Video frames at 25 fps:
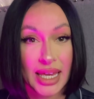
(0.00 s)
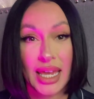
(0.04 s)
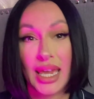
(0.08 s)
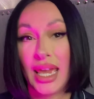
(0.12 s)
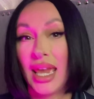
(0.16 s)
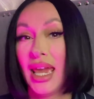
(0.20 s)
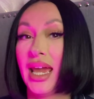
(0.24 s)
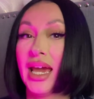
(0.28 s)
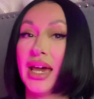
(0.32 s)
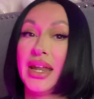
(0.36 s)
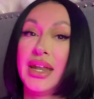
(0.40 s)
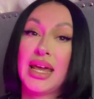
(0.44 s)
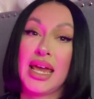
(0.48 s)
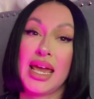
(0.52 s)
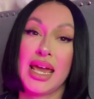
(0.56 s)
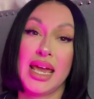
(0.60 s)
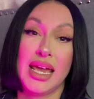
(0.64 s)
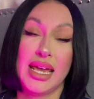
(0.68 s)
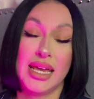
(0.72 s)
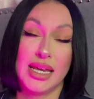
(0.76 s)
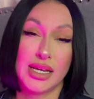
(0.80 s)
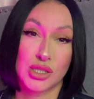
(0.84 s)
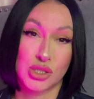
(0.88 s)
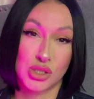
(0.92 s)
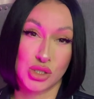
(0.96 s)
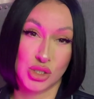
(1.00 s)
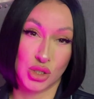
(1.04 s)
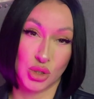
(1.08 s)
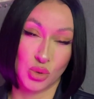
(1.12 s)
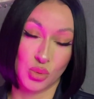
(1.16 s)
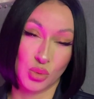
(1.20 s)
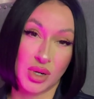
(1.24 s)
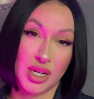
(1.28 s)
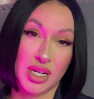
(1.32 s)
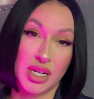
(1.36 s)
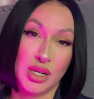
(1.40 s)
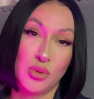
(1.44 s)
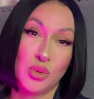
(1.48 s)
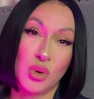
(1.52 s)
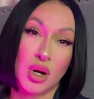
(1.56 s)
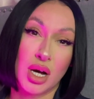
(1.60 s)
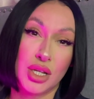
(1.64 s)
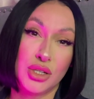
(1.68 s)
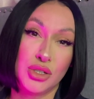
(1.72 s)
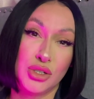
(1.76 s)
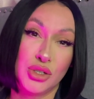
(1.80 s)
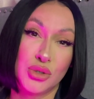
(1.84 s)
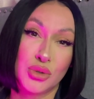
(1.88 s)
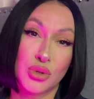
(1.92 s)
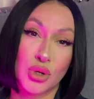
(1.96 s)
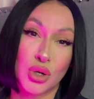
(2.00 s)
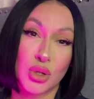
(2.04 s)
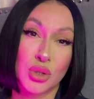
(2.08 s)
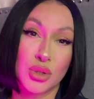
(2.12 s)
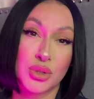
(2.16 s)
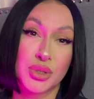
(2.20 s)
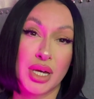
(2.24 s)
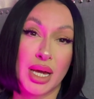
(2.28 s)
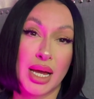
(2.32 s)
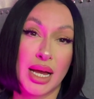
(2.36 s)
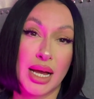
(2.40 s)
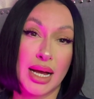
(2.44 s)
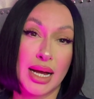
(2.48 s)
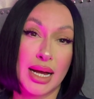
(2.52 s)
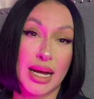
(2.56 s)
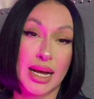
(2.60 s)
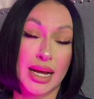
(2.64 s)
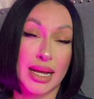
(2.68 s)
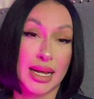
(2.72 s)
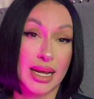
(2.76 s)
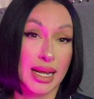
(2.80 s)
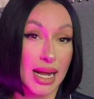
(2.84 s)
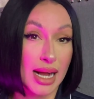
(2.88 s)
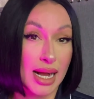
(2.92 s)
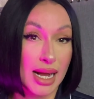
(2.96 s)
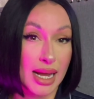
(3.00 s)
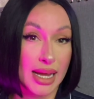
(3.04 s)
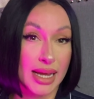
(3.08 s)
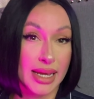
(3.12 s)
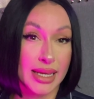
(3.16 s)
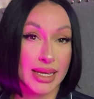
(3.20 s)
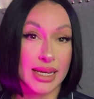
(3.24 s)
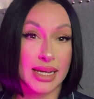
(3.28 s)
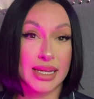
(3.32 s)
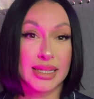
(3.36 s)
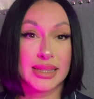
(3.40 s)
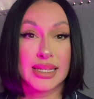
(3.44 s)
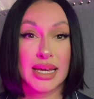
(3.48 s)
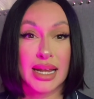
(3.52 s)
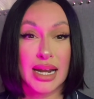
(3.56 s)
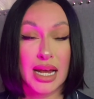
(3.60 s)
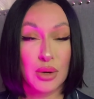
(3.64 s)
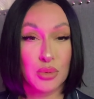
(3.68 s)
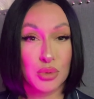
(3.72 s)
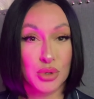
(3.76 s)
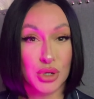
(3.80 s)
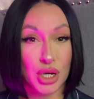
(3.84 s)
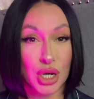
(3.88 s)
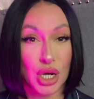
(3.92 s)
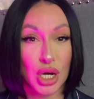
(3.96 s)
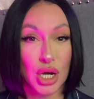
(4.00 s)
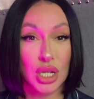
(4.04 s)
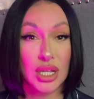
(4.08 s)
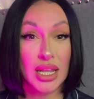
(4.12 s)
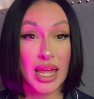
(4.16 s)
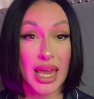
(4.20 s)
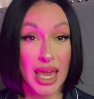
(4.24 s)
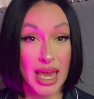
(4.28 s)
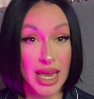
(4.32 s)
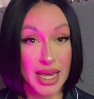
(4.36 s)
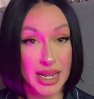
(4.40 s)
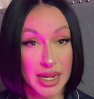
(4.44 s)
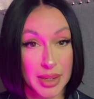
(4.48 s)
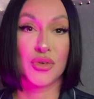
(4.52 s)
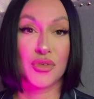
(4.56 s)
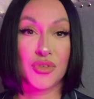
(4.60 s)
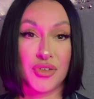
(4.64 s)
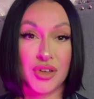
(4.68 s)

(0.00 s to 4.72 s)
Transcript: and a 21-year-old guy that I would call Adam.